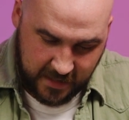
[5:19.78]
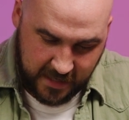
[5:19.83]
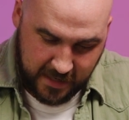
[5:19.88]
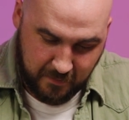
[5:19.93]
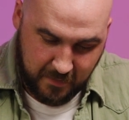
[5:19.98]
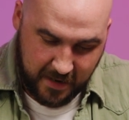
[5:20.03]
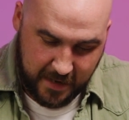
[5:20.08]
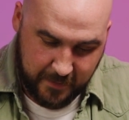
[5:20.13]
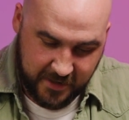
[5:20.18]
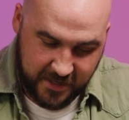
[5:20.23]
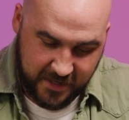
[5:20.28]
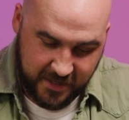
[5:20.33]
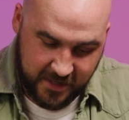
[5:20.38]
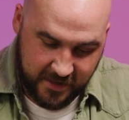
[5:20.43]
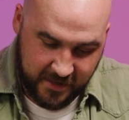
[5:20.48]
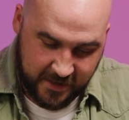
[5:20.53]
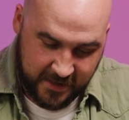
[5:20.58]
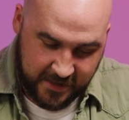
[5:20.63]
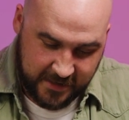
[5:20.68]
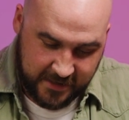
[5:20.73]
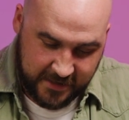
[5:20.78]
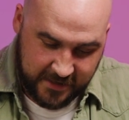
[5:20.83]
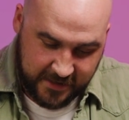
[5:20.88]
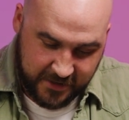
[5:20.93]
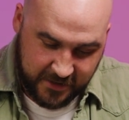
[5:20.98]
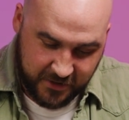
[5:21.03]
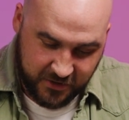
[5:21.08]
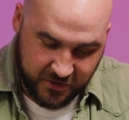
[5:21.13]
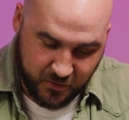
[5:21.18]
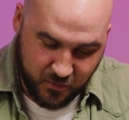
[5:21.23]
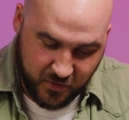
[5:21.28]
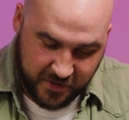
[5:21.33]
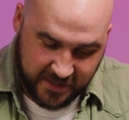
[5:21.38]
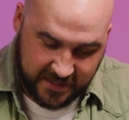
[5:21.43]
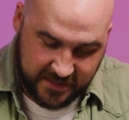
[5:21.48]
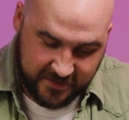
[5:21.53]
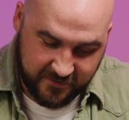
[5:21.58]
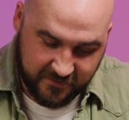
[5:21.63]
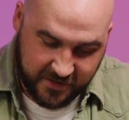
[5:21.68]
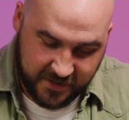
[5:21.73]
Maybe you want to
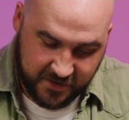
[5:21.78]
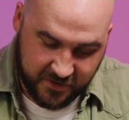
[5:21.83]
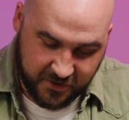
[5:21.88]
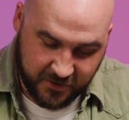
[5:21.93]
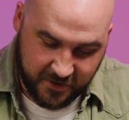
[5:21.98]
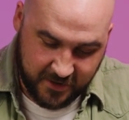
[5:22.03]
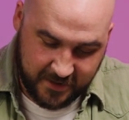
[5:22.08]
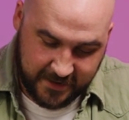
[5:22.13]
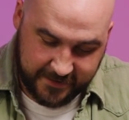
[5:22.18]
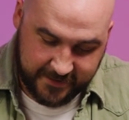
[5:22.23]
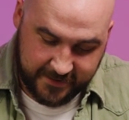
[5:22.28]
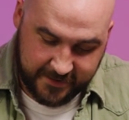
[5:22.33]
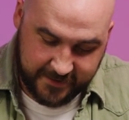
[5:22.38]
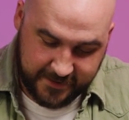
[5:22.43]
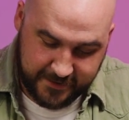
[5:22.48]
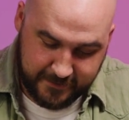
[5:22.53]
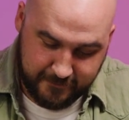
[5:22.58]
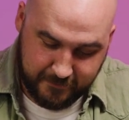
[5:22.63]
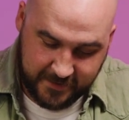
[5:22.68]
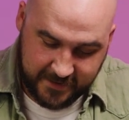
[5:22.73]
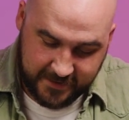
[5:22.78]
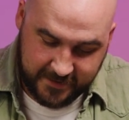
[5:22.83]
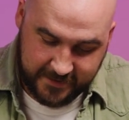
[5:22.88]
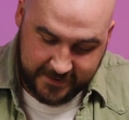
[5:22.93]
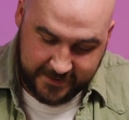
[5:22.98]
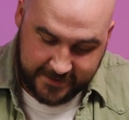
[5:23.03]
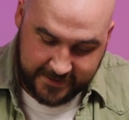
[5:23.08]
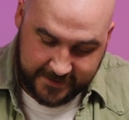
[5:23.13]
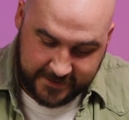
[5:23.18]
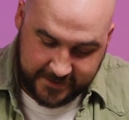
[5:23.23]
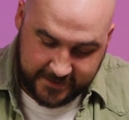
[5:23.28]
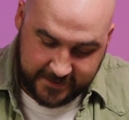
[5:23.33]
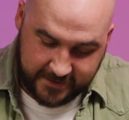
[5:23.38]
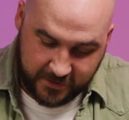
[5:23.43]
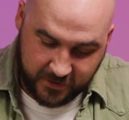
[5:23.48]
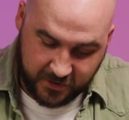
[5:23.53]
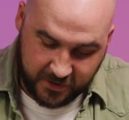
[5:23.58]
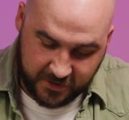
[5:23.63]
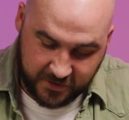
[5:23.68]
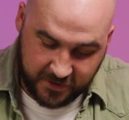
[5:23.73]
give this drawing to them
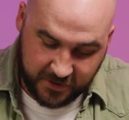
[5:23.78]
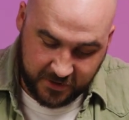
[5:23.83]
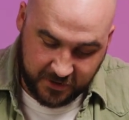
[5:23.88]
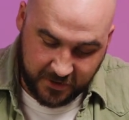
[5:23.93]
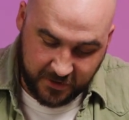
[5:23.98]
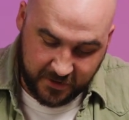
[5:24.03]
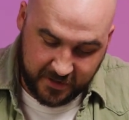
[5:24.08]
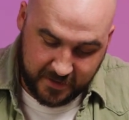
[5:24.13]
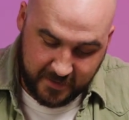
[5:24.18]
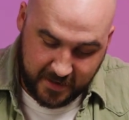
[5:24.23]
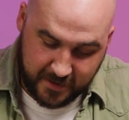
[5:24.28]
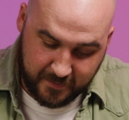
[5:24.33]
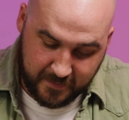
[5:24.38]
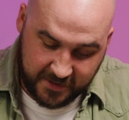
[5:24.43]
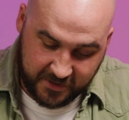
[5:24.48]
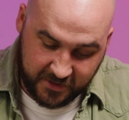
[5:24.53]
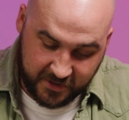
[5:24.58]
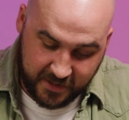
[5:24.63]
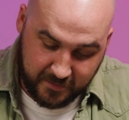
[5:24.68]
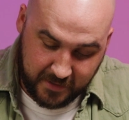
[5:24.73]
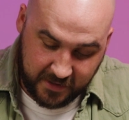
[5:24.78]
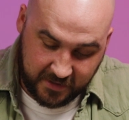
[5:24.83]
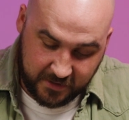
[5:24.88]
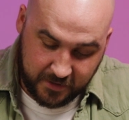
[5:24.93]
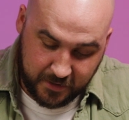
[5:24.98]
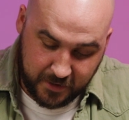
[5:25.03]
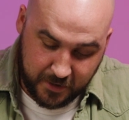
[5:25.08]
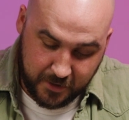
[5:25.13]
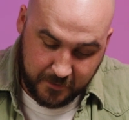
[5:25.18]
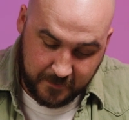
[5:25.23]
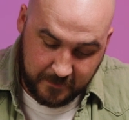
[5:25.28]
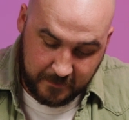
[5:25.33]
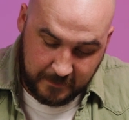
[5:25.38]
just to show them how much they mean to you.